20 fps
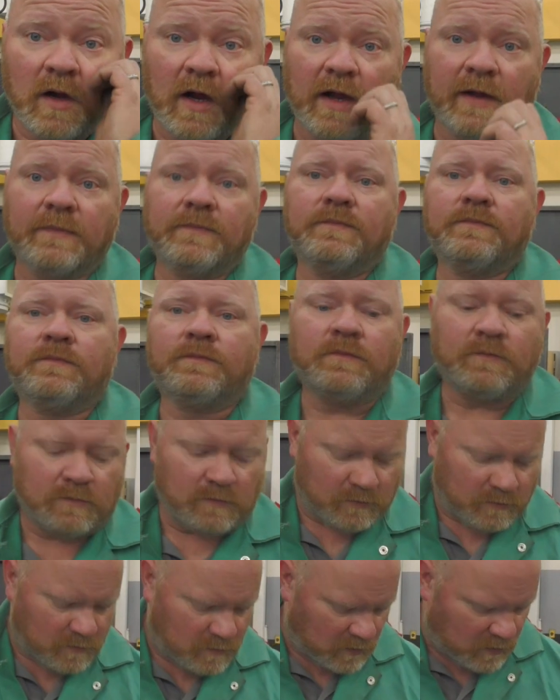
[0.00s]
right,
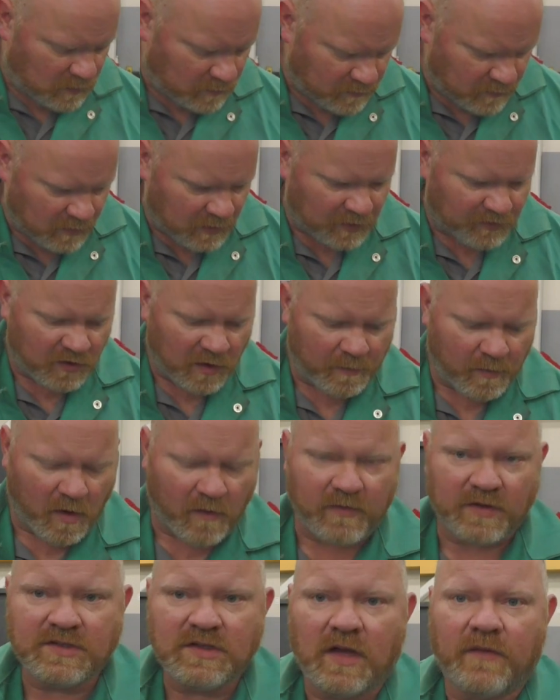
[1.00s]
I'm going to trip
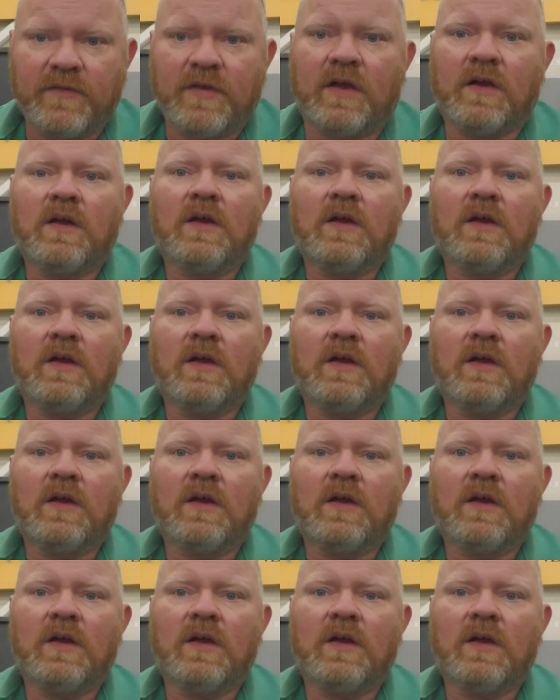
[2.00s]
over stuff here.